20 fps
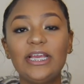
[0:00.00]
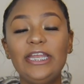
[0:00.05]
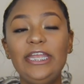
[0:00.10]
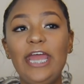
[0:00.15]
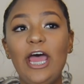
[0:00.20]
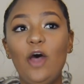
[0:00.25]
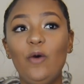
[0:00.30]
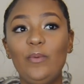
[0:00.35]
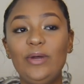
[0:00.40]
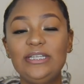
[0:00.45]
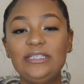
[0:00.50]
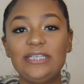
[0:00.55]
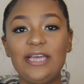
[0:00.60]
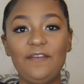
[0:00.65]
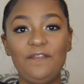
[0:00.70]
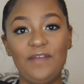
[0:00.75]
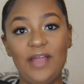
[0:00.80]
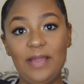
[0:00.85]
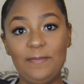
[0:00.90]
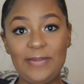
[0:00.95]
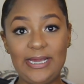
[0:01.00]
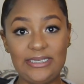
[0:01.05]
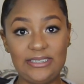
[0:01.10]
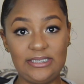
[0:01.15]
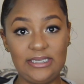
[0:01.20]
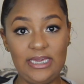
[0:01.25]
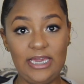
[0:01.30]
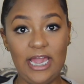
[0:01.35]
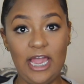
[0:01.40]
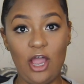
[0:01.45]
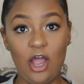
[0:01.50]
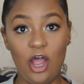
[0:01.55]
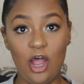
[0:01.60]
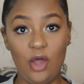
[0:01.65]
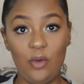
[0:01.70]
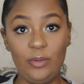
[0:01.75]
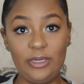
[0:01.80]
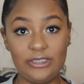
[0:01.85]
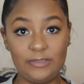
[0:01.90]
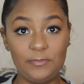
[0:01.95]
Now once I find my seat, I
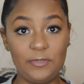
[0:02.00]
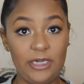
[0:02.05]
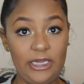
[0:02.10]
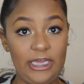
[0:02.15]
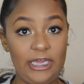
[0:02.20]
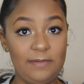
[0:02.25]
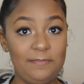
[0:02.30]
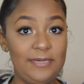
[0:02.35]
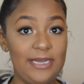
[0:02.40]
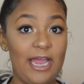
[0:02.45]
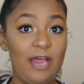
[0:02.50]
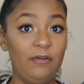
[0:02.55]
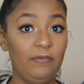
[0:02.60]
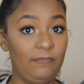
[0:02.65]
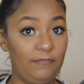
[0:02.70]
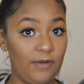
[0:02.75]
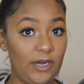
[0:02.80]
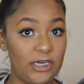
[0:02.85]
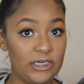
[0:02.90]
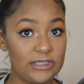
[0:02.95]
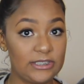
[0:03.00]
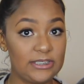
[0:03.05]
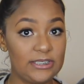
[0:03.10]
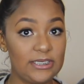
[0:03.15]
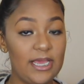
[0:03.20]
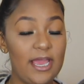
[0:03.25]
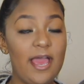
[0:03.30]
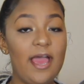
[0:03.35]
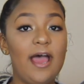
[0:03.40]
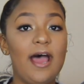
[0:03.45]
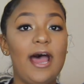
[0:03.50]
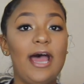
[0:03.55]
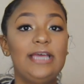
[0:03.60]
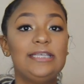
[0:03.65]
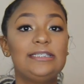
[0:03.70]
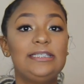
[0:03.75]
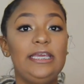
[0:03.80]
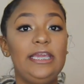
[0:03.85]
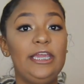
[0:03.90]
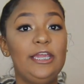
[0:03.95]
always put him down first.
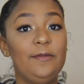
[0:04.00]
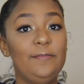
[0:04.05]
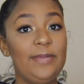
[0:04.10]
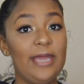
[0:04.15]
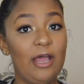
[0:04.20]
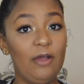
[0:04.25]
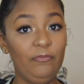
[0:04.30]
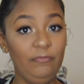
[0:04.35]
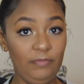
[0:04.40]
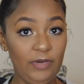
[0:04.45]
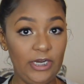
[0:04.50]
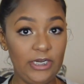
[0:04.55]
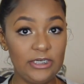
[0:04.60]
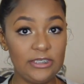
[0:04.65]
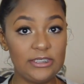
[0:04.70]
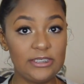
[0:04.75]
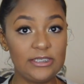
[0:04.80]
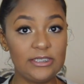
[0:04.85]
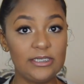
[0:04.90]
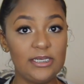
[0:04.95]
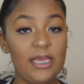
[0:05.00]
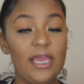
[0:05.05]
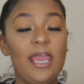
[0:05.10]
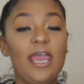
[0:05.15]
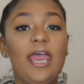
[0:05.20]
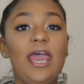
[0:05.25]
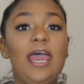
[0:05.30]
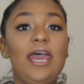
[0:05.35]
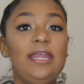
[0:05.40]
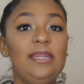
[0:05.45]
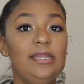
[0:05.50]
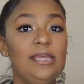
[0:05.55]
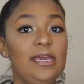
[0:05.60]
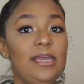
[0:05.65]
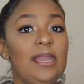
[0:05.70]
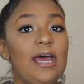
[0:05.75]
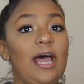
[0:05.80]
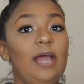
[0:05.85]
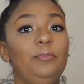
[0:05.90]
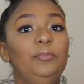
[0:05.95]
I sit him down first, and
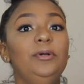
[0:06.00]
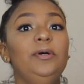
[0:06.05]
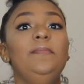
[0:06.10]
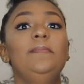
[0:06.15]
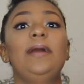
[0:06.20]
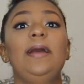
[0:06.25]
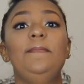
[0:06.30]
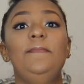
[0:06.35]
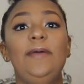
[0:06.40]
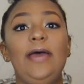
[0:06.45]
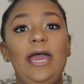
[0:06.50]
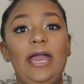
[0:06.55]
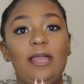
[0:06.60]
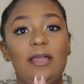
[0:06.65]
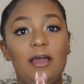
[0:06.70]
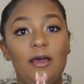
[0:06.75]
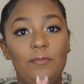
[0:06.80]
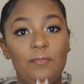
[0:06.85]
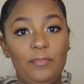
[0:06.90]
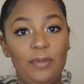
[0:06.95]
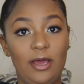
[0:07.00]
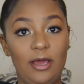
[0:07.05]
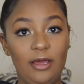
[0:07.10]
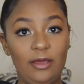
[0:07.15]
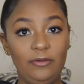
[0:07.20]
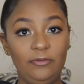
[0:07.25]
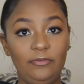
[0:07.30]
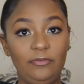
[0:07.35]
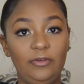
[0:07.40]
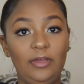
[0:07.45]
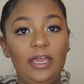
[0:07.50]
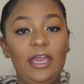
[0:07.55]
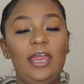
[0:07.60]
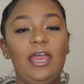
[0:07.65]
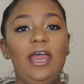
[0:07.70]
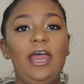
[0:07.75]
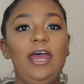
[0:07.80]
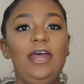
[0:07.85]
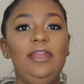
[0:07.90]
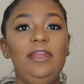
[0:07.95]
then I put my bag above,
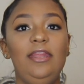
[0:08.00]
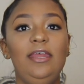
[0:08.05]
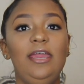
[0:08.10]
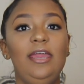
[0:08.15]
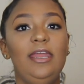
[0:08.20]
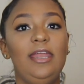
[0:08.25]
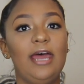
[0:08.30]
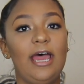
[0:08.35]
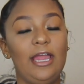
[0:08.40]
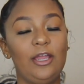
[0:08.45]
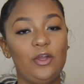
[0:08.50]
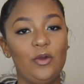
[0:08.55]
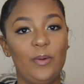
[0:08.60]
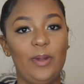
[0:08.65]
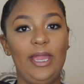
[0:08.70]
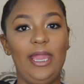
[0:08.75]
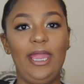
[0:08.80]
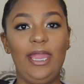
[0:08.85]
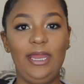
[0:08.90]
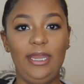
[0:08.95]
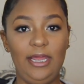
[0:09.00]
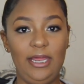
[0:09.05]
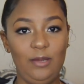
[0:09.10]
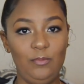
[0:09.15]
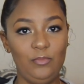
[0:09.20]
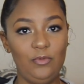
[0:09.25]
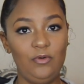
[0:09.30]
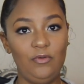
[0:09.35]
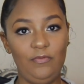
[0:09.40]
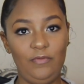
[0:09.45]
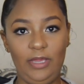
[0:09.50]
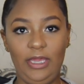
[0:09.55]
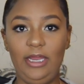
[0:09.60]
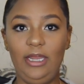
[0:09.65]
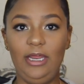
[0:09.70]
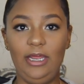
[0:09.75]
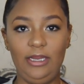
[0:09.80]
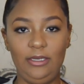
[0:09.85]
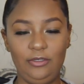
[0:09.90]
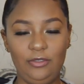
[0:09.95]
and then I go ahead and move in
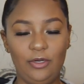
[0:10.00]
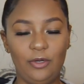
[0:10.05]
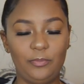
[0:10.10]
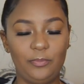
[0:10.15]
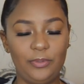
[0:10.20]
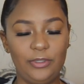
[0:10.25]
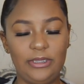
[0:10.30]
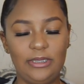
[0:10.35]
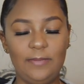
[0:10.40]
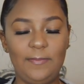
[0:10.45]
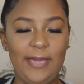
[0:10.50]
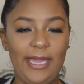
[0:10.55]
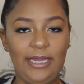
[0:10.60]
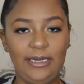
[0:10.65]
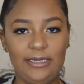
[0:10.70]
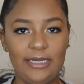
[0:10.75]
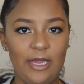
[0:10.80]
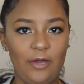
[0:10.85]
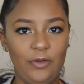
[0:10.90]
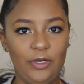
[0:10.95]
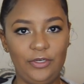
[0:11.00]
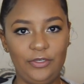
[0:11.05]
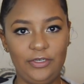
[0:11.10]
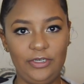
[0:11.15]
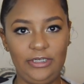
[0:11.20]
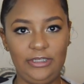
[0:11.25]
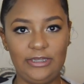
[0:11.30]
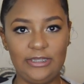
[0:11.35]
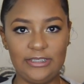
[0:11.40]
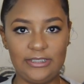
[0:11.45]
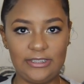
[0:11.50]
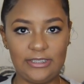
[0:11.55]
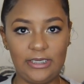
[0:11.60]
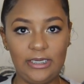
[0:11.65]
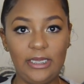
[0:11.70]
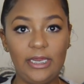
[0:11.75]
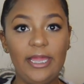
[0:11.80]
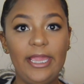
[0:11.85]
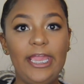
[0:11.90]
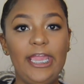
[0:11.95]
and put the bag down underneath the
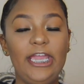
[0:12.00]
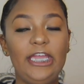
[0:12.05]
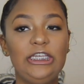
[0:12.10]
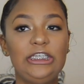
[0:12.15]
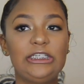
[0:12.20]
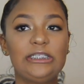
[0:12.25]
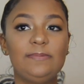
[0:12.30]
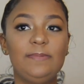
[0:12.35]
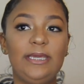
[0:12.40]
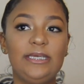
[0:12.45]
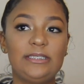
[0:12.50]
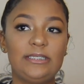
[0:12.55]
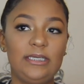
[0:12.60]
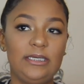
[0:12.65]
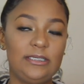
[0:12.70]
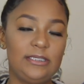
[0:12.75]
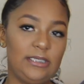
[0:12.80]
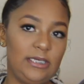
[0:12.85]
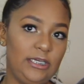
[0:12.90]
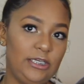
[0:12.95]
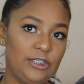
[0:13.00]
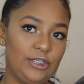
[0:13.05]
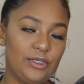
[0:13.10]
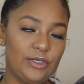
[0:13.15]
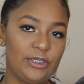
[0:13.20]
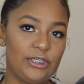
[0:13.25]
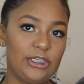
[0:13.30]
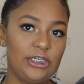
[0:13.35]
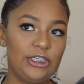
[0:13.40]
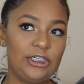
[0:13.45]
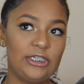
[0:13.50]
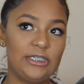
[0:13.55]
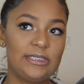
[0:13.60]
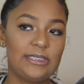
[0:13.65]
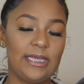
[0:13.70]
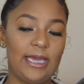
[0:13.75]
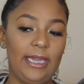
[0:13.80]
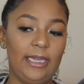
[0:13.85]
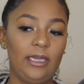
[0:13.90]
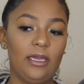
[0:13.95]
seat. It just makes things easier to
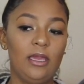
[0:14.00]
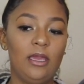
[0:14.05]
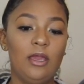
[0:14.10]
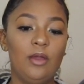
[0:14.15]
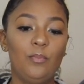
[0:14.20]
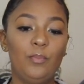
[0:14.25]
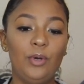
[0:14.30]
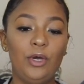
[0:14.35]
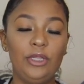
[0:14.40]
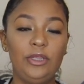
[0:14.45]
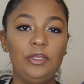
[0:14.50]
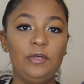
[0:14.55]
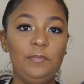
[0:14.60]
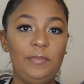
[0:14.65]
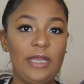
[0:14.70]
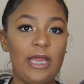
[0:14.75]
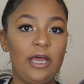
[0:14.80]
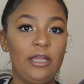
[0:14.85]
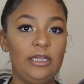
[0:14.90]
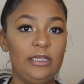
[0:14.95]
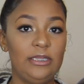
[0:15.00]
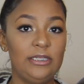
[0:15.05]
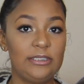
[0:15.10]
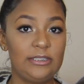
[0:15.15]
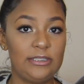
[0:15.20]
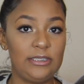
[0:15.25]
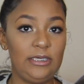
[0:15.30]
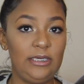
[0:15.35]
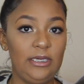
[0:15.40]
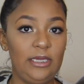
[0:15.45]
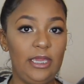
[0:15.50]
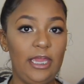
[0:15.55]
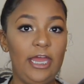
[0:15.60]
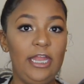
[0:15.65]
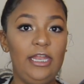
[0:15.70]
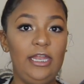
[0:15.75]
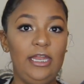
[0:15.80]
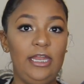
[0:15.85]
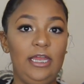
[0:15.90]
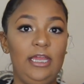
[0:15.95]
just like put them down in the seat
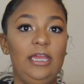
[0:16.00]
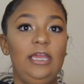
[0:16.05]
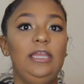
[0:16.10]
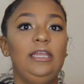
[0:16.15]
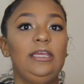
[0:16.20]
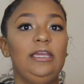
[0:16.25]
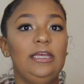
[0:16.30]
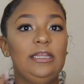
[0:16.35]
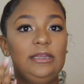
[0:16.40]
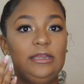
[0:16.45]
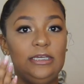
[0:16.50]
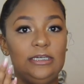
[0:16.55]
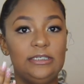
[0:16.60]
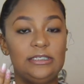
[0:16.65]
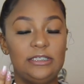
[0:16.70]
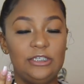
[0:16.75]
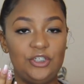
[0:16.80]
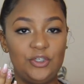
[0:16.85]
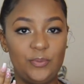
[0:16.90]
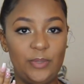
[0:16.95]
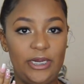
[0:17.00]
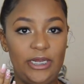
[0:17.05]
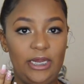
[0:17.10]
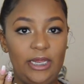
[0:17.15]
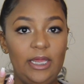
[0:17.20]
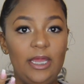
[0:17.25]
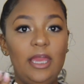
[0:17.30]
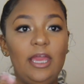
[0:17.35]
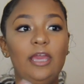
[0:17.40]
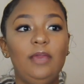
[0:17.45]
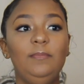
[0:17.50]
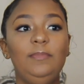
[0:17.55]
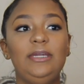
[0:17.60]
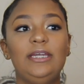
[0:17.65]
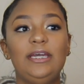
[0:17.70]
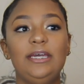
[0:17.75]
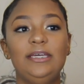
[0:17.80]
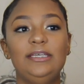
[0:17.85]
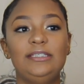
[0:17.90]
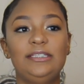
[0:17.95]
and then get things situated,
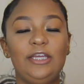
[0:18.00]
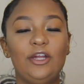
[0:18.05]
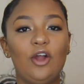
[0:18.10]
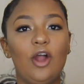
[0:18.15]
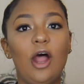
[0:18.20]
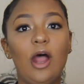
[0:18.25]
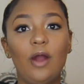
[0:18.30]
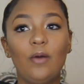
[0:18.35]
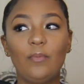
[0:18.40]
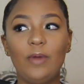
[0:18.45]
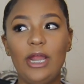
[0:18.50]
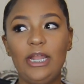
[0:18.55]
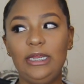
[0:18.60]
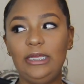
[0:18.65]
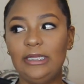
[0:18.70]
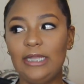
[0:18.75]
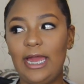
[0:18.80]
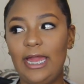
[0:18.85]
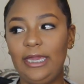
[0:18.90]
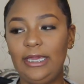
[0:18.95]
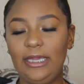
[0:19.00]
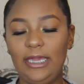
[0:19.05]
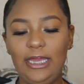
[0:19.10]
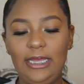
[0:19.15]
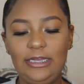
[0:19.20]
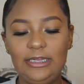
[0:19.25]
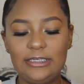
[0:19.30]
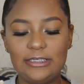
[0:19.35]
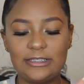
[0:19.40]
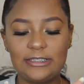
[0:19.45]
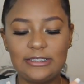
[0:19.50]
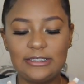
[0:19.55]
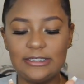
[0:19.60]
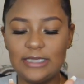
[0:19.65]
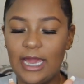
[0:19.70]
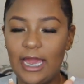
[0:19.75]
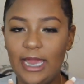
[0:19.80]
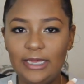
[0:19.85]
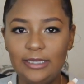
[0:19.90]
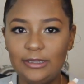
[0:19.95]
because they're already like in this
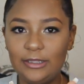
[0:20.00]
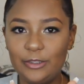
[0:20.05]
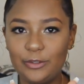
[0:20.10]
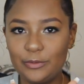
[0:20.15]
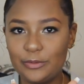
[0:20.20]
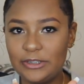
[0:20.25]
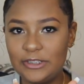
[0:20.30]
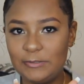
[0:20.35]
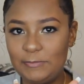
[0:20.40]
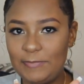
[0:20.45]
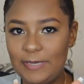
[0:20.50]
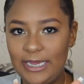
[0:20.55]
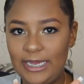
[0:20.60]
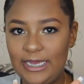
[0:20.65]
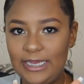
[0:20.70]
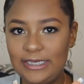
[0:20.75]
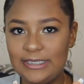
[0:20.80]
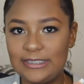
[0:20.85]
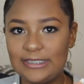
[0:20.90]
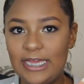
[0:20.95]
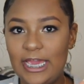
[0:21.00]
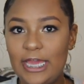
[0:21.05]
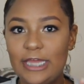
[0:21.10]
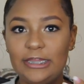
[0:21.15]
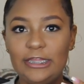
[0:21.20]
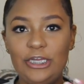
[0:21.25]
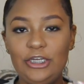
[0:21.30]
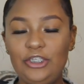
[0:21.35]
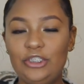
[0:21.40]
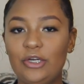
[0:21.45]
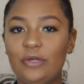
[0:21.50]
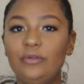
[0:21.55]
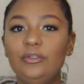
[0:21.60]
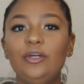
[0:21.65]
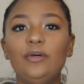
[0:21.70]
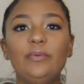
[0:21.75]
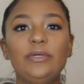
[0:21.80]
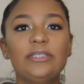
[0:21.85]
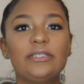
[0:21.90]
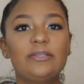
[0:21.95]
tight little space. They don't
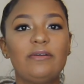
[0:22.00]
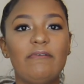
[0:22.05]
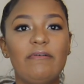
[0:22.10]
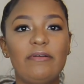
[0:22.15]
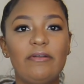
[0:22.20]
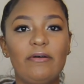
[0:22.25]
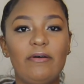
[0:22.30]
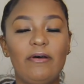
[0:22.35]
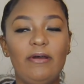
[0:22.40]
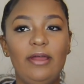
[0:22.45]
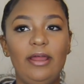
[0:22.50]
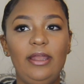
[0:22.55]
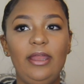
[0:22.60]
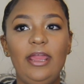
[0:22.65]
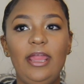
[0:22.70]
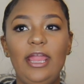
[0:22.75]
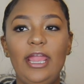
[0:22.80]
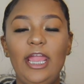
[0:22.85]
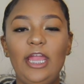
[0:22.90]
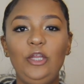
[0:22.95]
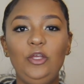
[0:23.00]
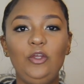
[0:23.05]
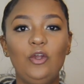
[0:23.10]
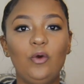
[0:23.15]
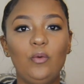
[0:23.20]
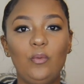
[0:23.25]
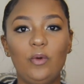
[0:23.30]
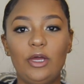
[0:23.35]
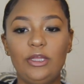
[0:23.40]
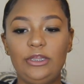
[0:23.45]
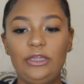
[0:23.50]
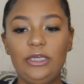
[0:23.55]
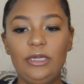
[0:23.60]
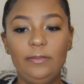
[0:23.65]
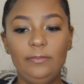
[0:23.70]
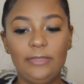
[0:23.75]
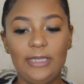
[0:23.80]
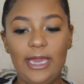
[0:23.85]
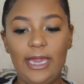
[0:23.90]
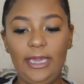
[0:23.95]
know what's going on, and you don't want
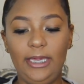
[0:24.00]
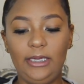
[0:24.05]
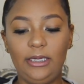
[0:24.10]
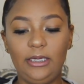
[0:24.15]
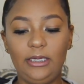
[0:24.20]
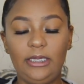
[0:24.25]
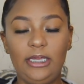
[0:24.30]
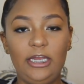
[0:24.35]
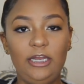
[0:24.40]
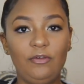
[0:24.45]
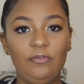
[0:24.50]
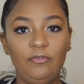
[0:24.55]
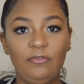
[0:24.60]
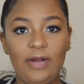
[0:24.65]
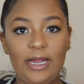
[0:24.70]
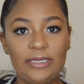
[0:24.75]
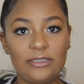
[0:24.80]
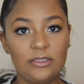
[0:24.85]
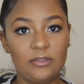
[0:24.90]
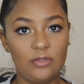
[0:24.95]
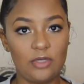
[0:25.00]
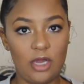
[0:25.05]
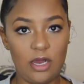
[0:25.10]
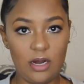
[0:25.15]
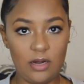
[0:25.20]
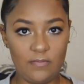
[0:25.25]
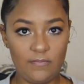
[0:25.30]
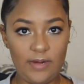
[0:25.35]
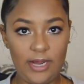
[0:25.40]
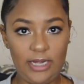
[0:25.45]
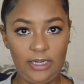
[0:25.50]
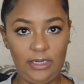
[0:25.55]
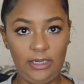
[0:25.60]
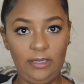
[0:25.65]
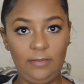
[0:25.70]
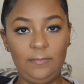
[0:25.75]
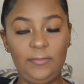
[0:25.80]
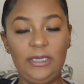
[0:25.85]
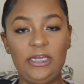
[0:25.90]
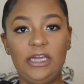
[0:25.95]
them like getting frazzled
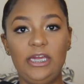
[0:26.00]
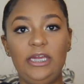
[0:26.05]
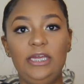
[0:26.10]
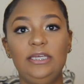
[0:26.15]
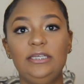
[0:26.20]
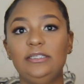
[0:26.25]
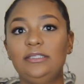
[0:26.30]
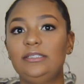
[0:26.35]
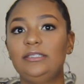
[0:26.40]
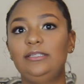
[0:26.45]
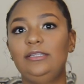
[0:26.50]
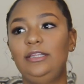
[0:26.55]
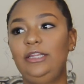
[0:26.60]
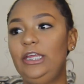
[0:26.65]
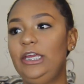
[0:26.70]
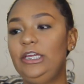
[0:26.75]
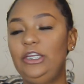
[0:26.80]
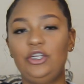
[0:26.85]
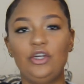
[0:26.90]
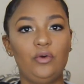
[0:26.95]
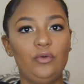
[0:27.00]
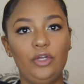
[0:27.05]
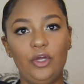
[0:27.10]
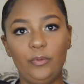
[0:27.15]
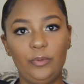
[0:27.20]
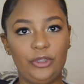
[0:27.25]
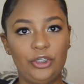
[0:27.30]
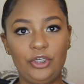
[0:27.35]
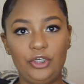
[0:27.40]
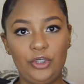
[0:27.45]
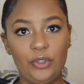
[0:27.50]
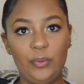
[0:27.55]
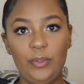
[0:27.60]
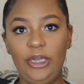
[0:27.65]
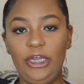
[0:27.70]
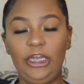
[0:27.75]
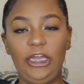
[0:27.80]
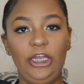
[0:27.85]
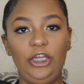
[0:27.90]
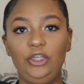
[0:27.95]
already because they don't know what they're
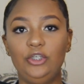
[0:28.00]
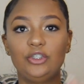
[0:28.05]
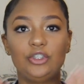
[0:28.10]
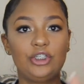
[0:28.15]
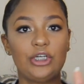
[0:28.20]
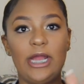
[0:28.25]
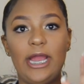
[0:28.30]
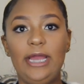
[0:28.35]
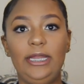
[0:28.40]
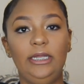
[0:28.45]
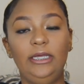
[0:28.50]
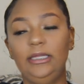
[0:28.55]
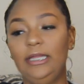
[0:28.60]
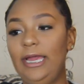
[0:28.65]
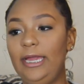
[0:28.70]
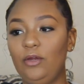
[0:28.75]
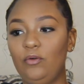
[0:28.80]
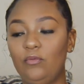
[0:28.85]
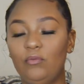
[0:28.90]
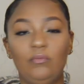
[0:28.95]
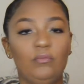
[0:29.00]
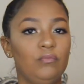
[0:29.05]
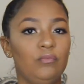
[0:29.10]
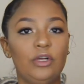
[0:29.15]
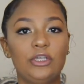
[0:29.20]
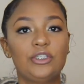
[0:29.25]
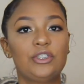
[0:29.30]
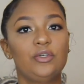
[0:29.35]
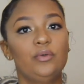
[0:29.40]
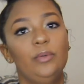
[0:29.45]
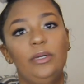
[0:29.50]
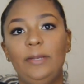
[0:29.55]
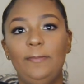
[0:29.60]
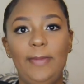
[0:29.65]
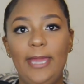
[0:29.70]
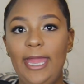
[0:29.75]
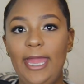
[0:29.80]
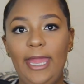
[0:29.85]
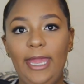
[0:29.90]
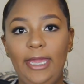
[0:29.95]
doing and you're trying to like rustle with a
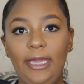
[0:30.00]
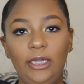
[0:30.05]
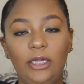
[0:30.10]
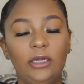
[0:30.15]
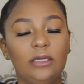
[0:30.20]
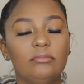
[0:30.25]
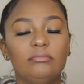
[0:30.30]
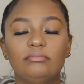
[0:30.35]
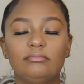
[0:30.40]
bag.